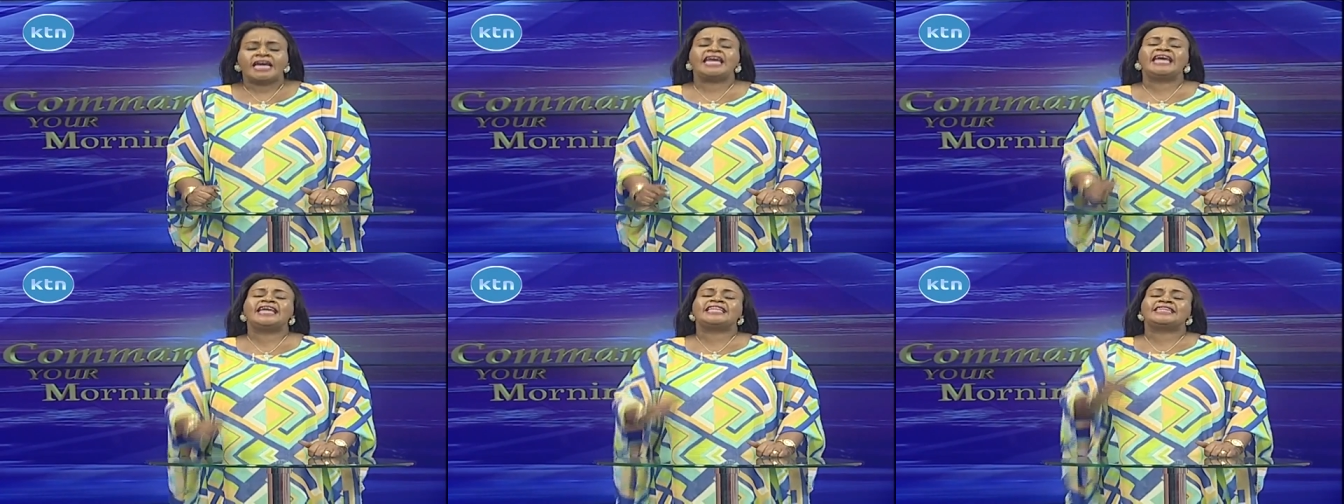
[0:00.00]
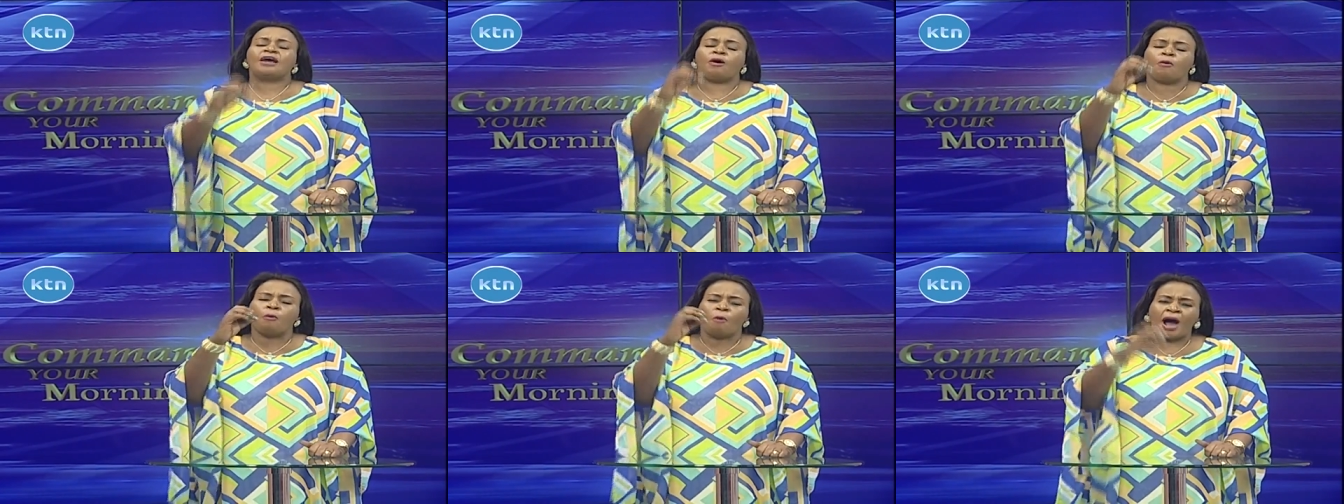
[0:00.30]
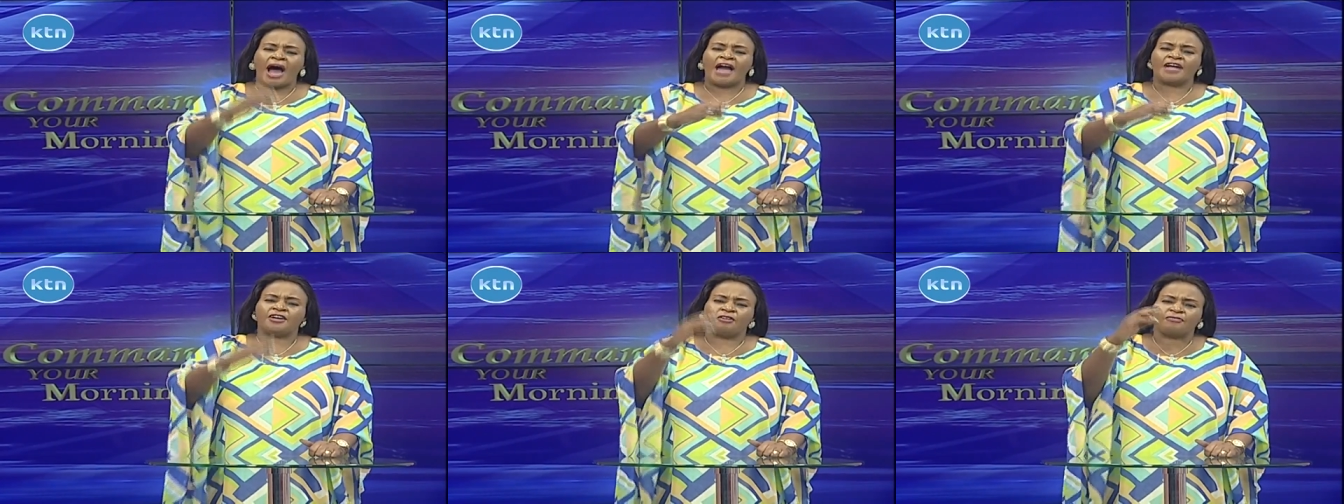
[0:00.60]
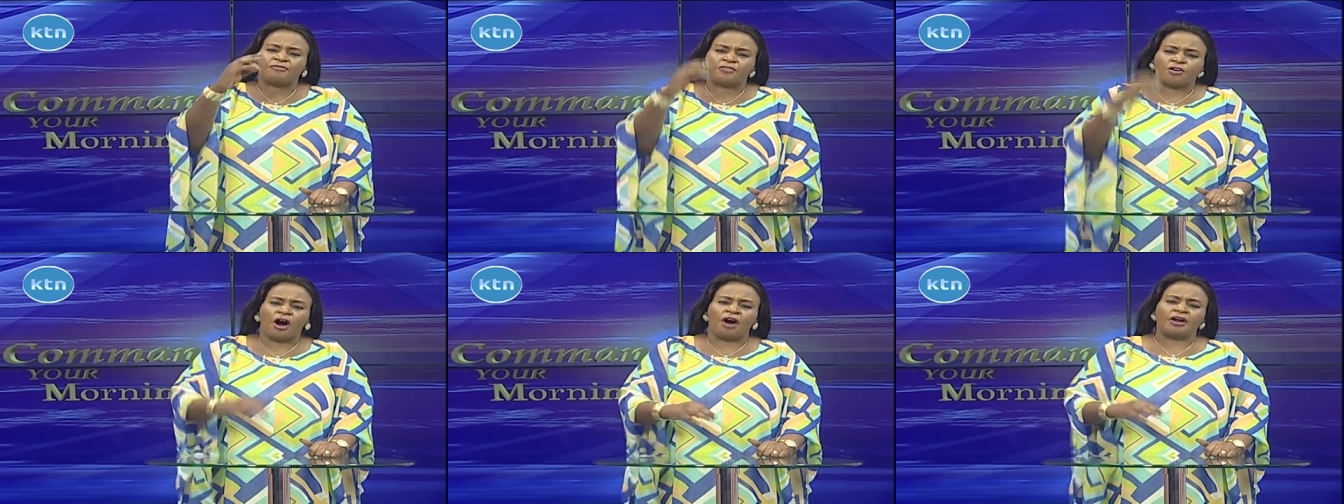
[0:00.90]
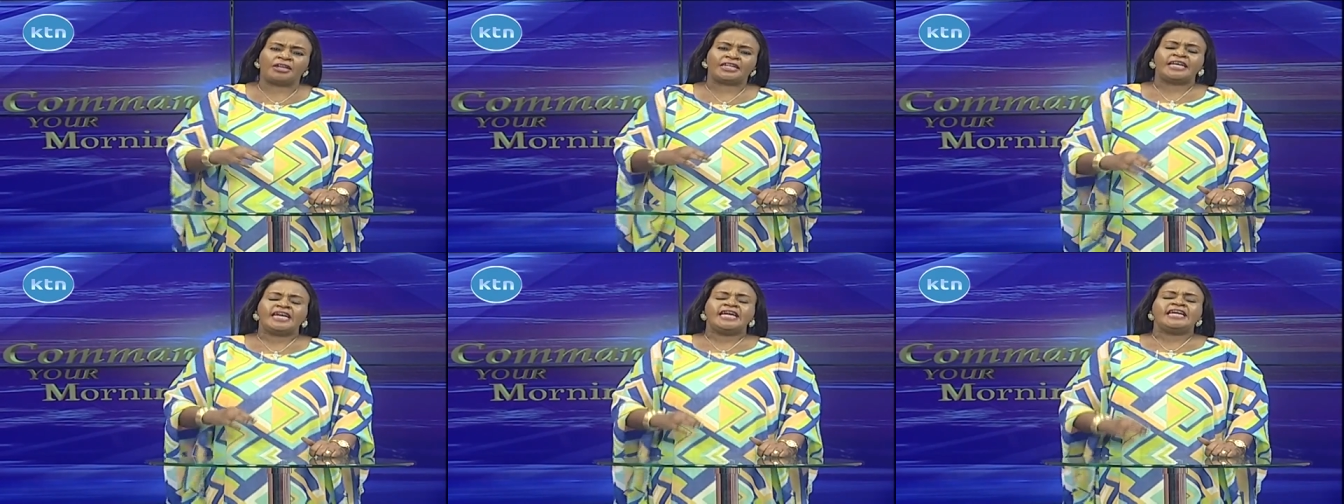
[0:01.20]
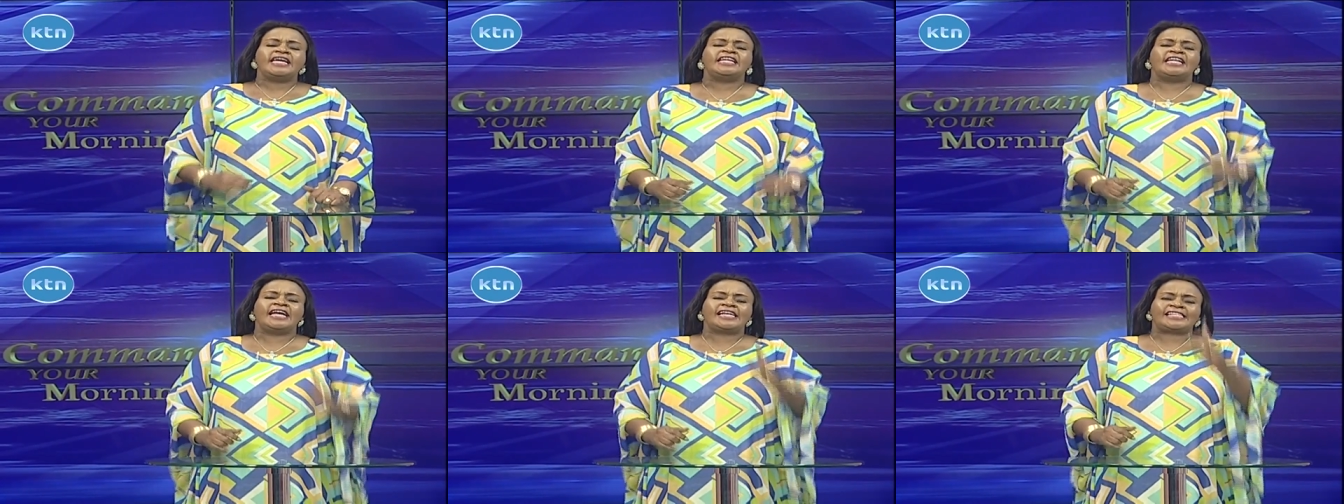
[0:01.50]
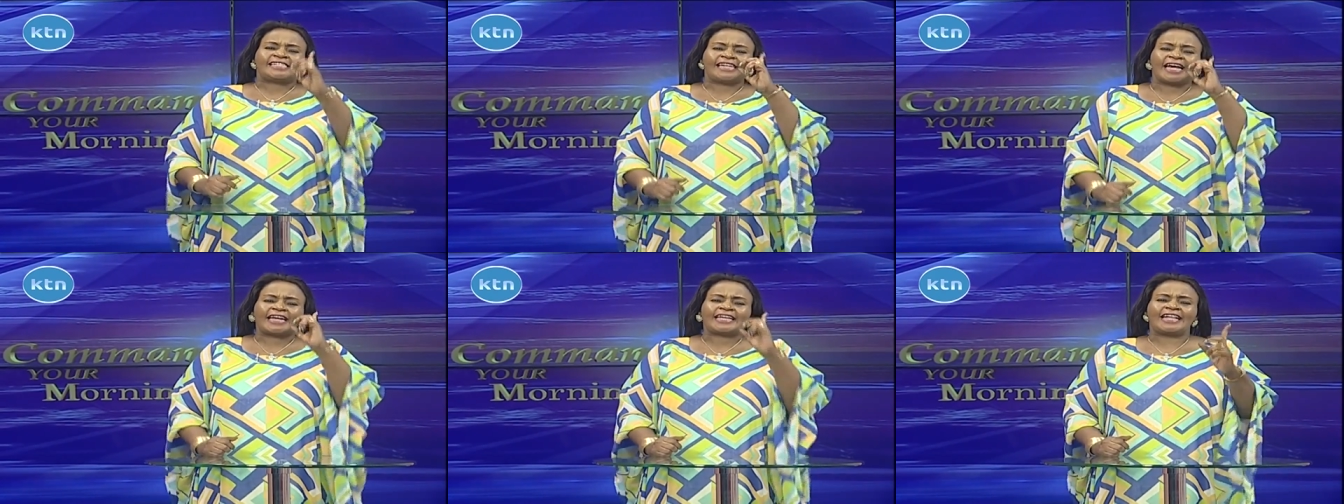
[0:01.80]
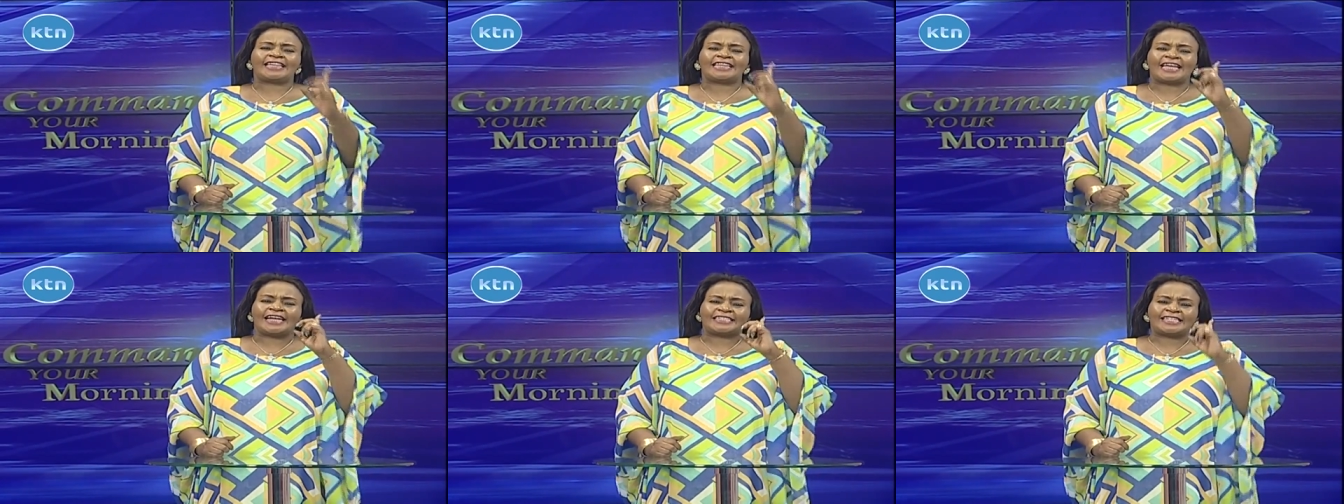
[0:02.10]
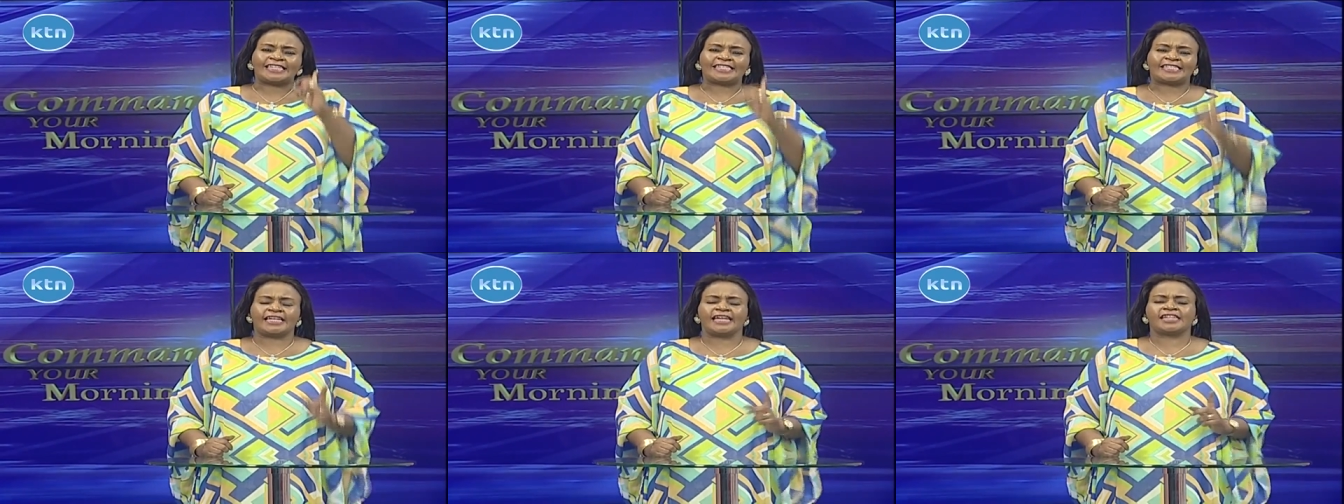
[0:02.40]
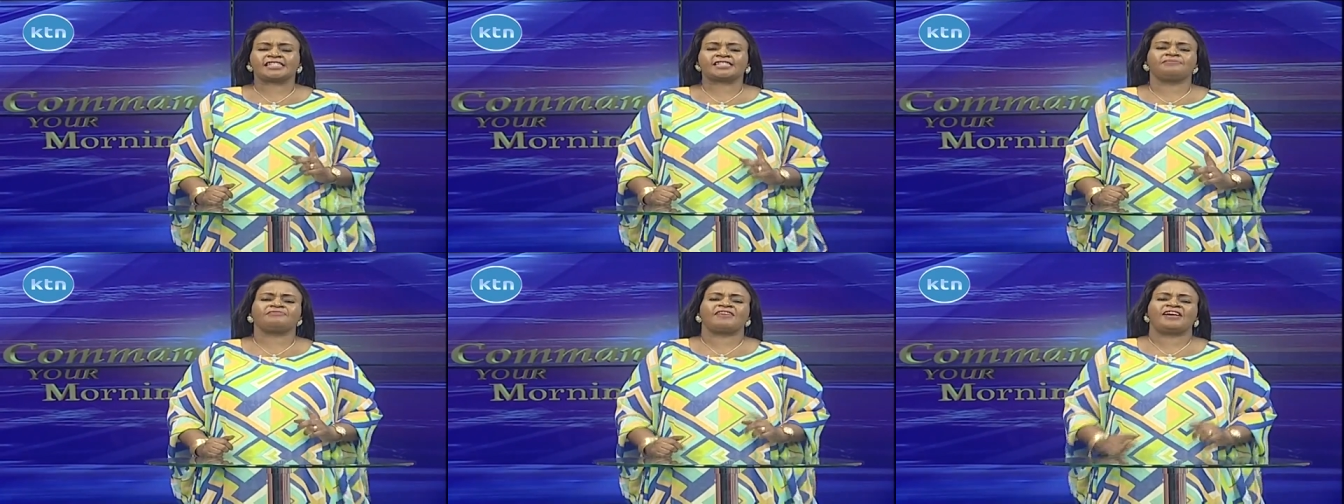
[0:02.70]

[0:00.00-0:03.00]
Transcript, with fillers: in the word of God in Ezekiel 36,